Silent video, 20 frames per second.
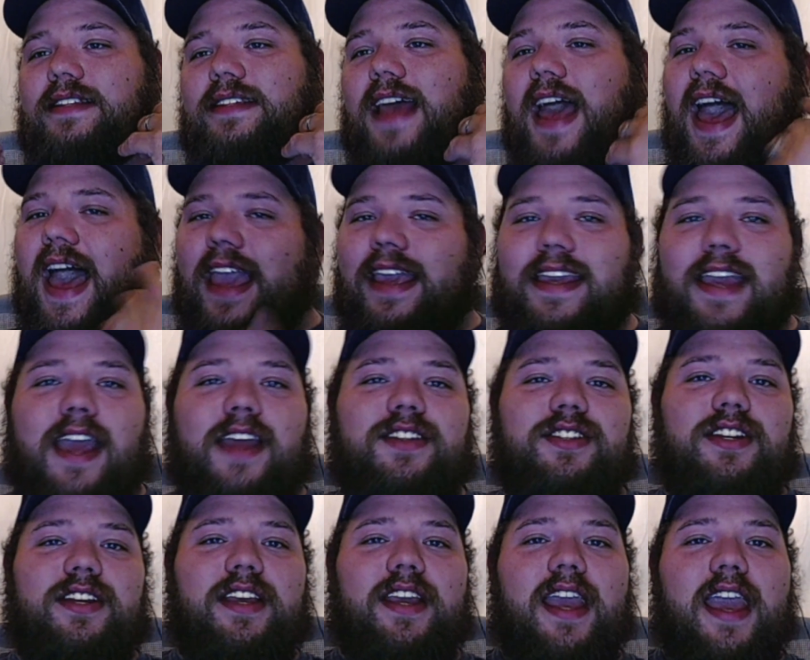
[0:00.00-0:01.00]

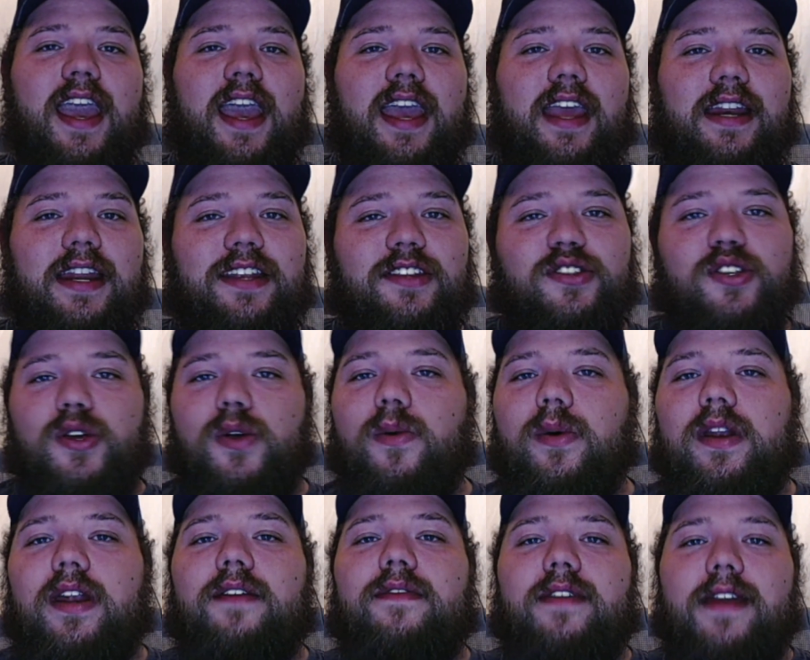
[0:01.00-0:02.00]
eye-catching and
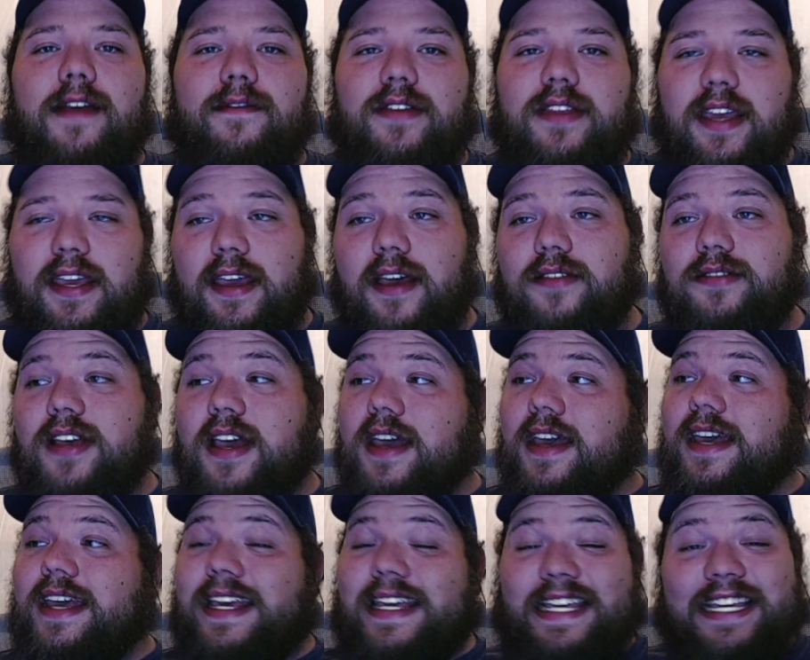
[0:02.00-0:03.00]
intuitive and everything else,
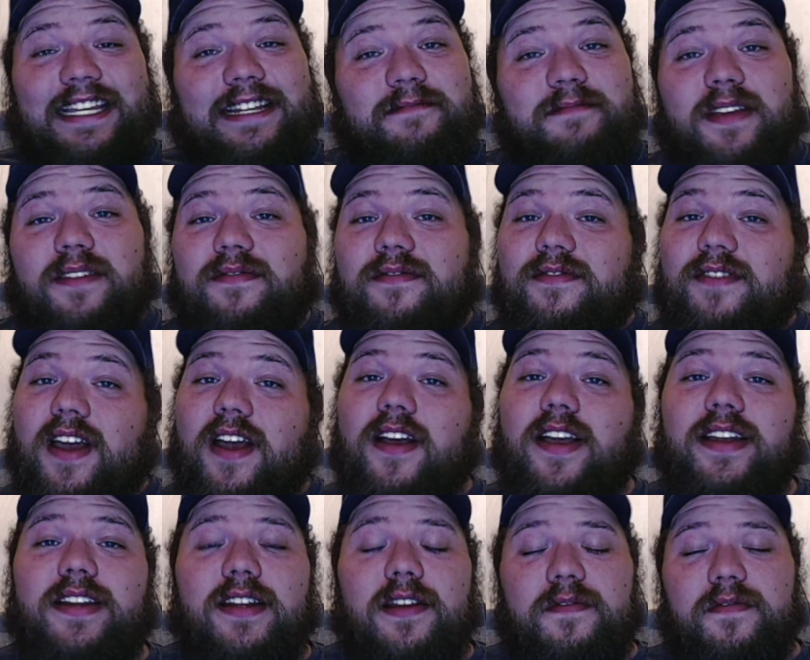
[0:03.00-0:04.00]
can be
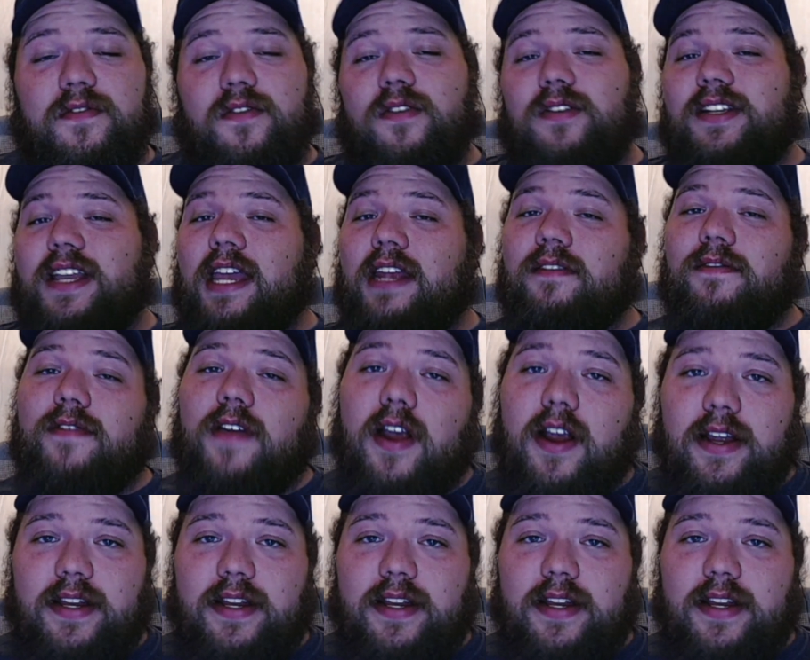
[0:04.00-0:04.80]
very difficult and very